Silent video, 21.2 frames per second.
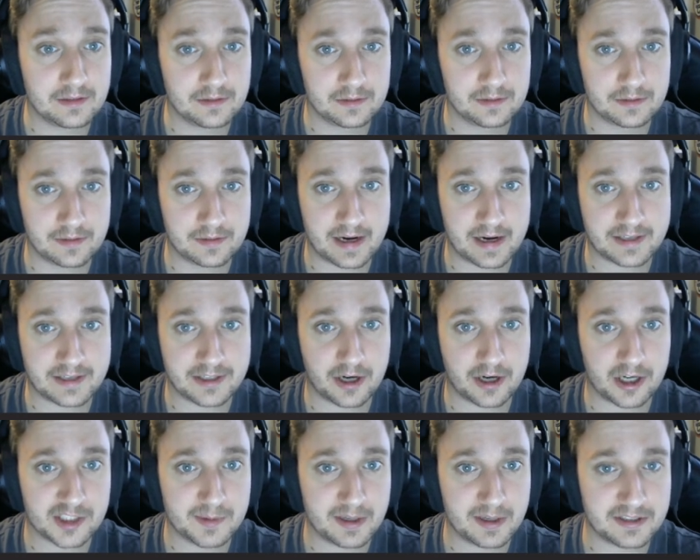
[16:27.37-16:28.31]
that I
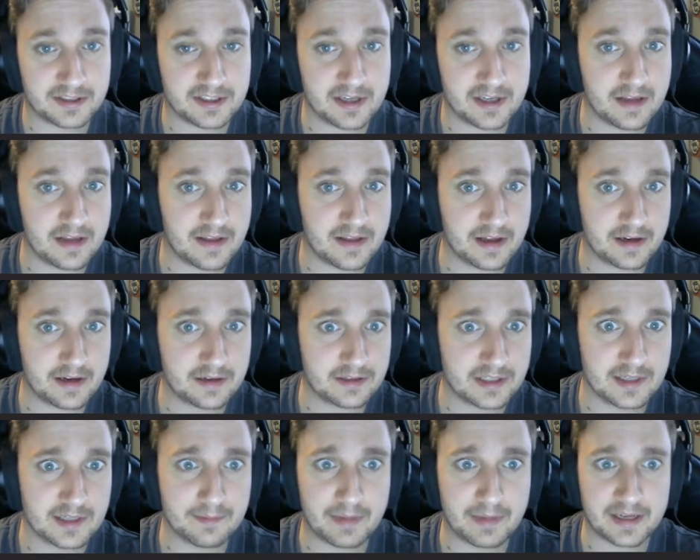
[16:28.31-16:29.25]
talked about today that
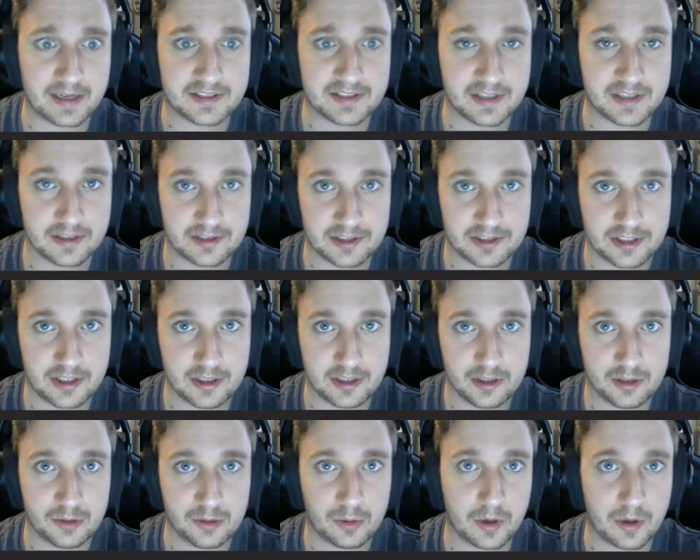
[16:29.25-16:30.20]
didn't make sense to
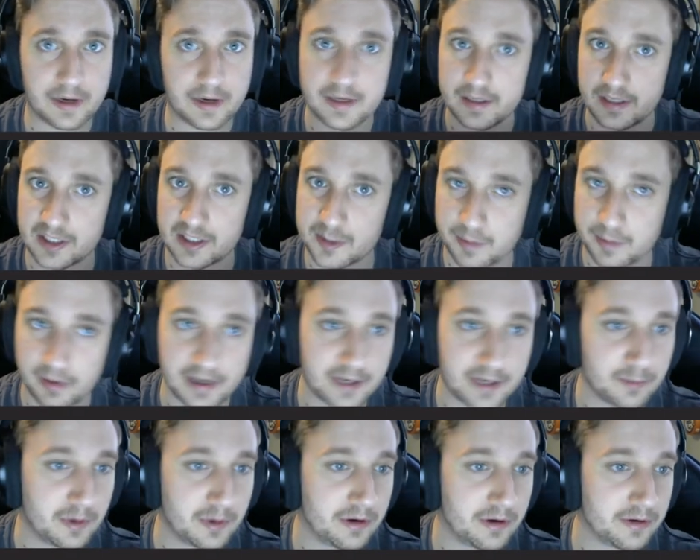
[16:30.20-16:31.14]
you, or I didn't explain
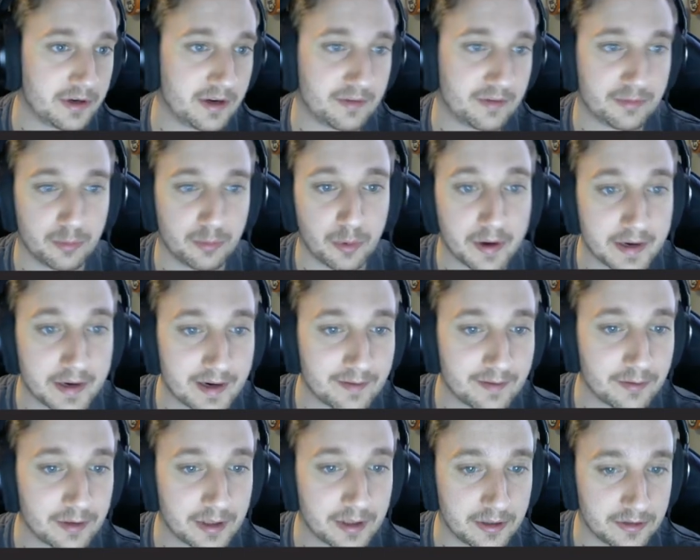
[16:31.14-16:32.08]
well enough, whatever
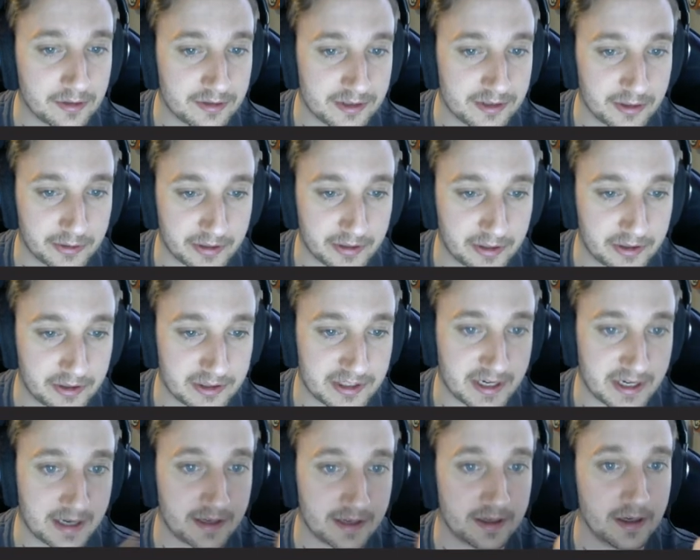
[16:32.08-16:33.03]
you still don't
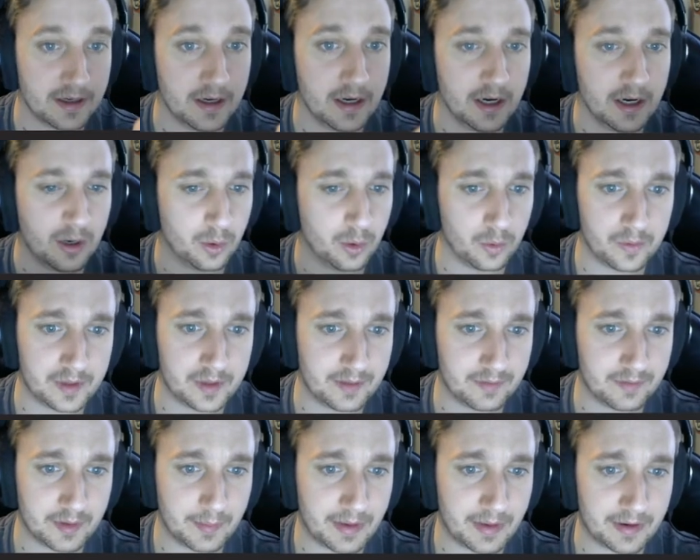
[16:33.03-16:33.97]
understand, or even
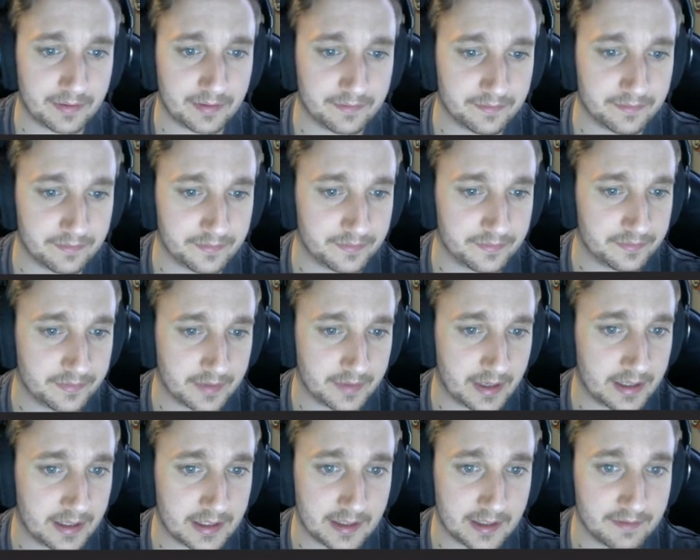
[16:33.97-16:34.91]
about
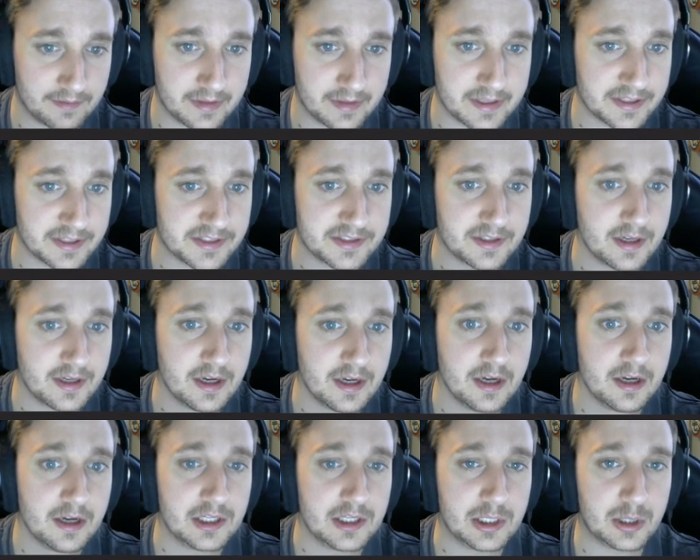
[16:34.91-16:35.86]
any of this,
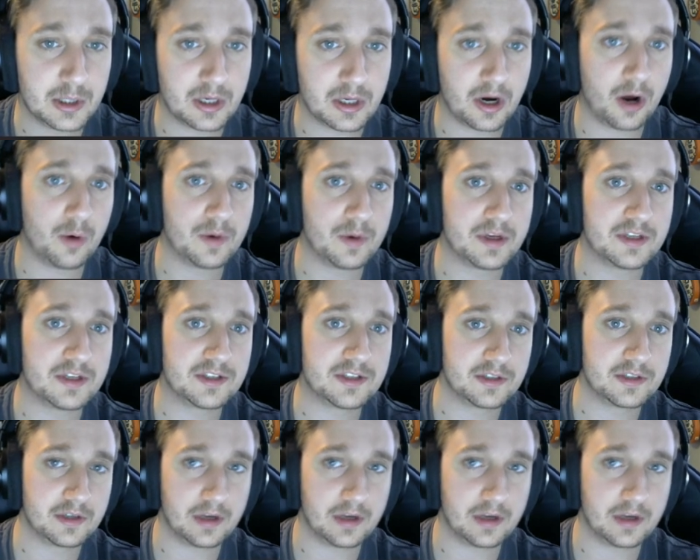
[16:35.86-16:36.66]
you can always